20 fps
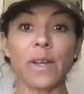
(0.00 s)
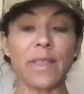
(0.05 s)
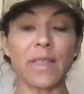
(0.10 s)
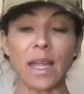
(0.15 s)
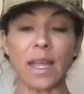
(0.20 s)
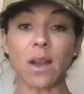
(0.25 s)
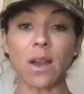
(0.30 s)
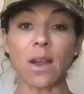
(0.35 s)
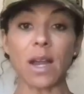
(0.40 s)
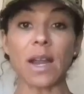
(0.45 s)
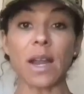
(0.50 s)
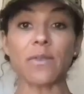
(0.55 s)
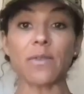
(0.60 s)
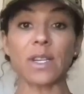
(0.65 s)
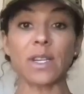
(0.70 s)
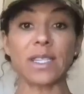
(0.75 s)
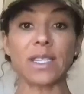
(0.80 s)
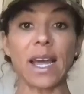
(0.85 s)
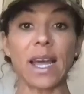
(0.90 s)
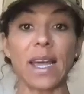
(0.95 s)
that not every
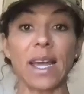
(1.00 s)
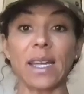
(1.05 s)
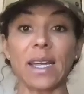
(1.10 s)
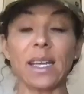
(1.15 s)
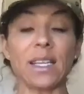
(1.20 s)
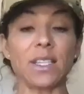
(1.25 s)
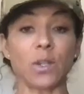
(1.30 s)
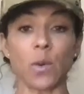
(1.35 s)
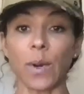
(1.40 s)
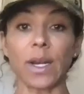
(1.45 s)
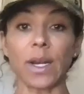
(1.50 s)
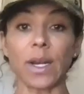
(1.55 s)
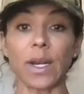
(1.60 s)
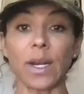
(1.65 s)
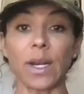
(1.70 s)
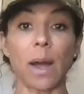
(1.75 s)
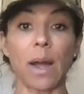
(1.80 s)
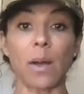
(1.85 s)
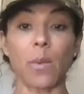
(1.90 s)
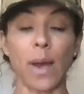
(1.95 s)
day is going to go
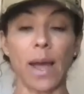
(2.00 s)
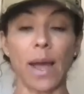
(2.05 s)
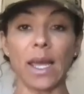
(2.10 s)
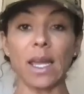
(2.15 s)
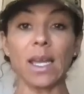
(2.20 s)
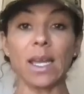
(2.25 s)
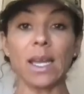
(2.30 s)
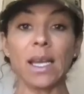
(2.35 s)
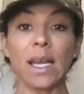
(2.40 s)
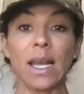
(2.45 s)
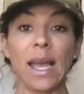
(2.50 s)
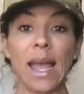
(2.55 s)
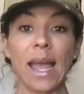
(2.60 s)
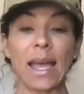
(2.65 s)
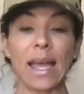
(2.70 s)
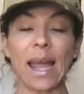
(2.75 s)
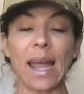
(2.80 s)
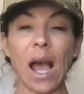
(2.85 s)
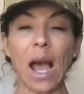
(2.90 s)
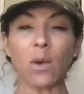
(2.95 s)
my way.
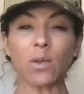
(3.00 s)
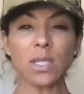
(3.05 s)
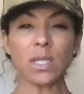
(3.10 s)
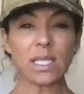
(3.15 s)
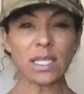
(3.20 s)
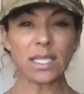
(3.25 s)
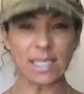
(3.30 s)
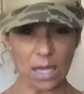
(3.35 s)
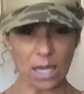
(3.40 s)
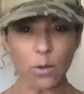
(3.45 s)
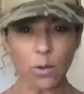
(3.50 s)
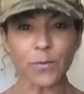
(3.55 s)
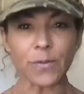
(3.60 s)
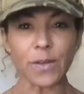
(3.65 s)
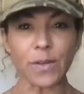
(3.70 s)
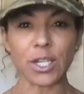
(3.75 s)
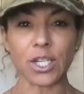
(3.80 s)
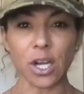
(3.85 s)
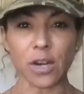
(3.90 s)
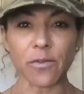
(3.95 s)
And how
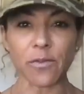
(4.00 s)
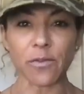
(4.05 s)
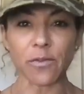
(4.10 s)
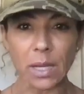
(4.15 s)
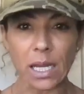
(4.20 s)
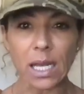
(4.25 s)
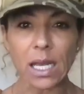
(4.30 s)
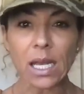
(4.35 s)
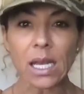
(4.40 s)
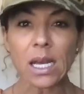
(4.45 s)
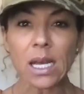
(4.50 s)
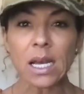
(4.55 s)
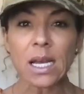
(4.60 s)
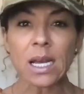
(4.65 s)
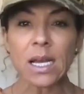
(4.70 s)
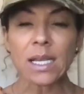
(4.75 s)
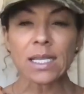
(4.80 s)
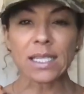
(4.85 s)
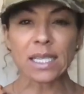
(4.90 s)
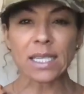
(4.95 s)
selfish of me
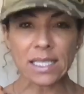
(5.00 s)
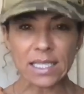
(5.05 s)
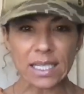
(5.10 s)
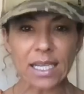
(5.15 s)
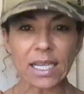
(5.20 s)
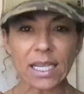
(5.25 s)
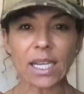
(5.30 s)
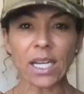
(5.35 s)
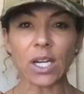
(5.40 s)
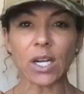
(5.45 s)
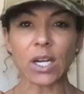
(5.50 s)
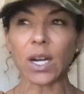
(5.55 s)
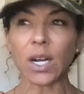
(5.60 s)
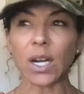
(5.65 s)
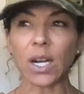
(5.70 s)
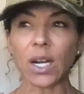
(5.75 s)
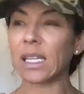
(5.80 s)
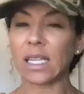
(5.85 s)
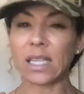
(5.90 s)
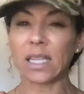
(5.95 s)
to sit here
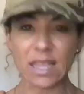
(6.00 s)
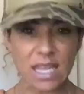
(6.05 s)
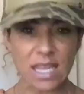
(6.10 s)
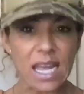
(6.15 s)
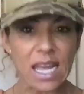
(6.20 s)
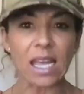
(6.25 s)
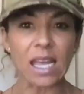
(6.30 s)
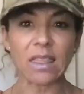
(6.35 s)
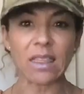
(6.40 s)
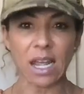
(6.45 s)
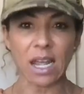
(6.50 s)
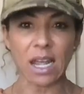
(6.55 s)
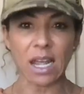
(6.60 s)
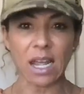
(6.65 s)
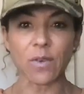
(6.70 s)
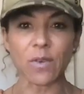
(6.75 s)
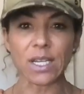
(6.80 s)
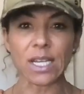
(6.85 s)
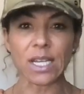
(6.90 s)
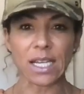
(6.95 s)
and think that
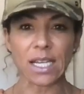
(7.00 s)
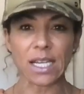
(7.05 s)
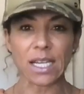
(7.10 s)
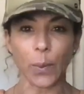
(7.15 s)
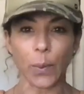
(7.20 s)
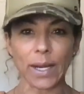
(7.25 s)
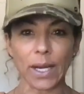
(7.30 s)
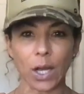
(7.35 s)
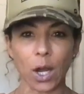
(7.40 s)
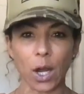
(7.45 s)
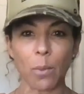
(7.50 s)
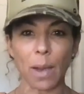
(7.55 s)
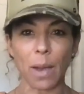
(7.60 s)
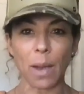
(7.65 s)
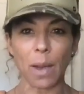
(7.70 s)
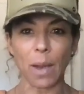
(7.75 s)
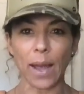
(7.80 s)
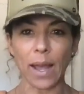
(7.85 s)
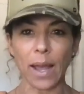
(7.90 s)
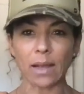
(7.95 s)
every day is going to go my
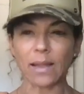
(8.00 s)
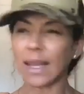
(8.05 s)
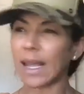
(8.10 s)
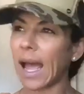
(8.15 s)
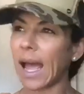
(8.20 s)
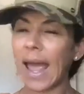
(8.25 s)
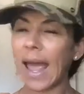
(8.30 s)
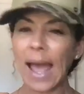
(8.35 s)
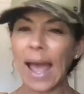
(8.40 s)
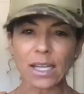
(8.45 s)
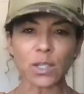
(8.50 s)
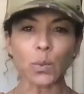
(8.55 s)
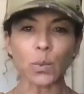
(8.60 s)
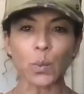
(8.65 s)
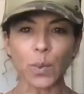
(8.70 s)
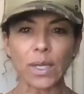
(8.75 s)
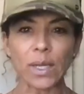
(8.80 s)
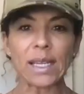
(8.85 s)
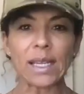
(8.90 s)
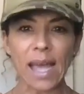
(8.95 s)
way. Like I had to
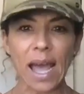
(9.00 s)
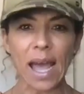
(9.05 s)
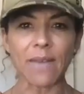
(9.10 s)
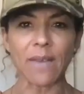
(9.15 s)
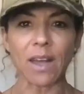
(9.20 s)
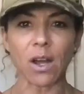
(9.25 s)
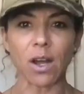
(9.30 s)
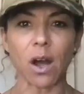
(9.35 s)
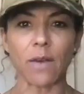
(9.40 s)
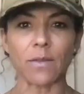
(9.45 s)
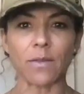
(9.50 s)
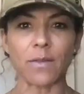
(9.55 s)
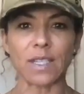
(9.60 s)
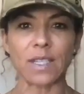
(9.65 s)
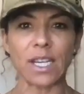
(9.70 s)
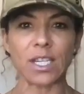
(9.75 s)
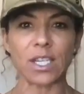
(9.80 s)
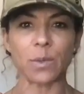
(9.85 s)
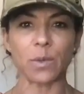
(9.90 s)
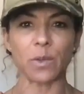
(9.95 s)
really have that
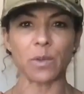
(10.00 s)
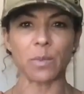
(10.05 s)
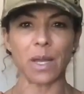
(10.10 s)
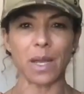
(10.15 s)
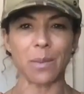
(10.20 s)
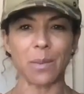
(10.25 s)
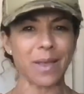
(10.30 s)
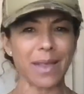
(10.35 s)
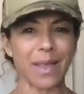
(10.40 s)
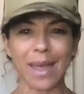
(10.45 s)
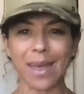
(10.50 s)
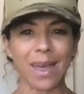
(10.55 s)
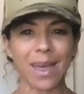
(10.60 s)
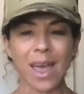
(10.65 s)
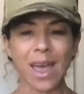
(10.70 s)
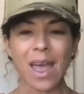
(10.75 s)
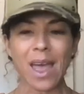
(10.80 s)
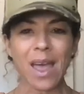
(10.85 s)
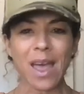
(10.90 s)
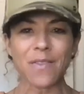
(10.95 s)
conversation with me and be like,
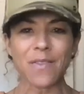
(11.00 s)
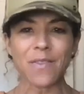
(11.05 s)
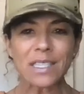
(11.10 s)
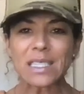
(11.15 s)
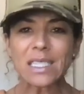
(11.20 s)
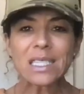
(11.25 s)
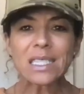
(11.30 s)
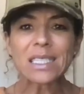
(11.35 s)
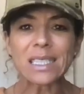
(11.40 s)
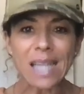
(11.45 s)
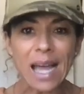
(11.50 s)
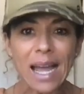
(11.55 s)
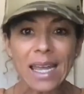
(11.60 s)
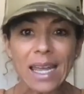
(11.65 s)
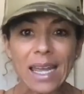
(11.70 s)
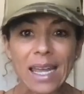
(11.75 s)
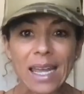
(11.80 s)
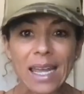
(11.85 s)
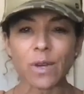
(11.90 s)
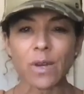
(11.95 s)
this is life.
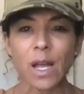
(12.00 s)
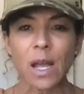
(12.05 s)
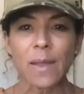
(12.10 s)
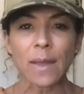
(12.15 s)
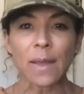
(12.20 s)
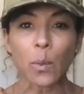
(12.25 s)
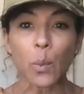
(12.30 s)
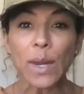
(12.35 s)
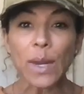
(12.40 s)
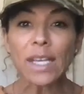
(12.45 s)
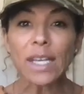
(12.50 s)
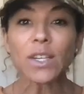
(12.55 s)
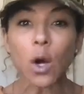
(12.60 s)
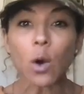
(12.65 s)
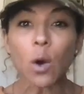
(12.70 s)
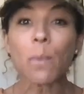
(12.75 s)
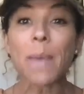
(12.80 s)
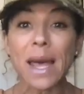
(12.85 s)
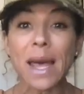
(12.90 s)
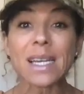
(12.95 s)
Like we
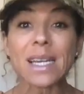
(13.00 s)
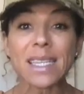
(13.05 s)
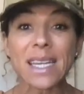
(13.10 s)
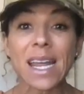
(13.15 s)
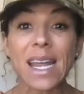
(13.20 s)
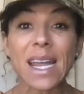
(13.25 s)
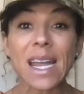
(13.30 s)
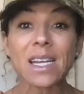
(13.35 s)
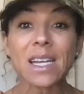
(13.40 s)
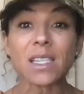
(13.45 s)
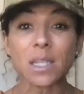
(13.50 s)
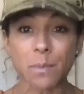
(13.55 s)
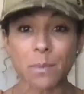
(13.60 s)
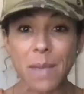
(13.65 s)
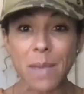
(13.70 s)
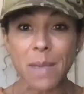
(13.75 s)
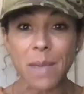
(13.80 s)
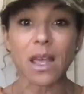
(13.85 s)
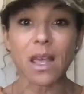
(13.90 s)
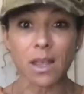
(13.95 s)
don't meditate to
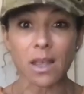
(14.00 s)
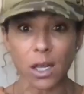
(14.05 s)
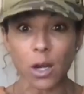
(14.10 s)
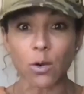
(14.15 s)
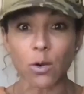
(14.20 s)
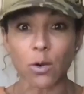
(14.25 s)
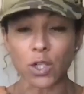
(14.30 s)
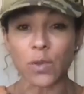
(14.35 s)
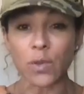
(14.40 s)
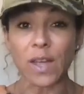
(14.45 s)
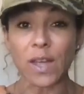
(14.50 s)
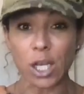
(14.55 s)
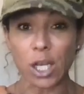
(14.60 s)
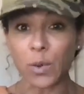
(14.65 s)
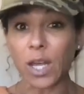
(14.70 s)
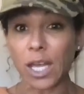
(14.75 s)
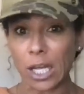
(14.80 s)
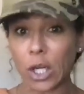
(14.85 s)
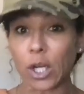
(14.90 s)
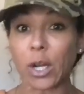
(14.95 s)
make, so that you
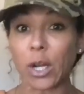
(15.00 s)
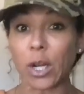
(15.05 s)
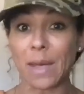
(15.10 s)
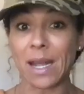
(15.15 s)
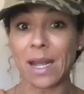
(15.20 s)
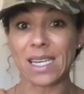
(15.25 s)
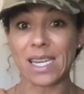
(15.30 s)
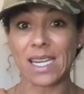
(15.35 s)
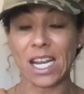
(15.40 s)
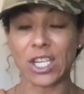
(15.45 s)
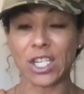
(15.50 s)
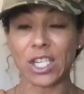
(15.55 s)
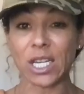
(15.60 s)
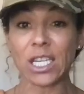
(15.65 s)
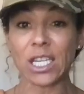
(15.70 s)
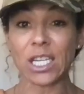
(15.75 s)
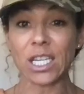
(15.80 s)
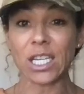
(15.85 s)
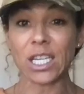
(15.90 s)
get good at meditation.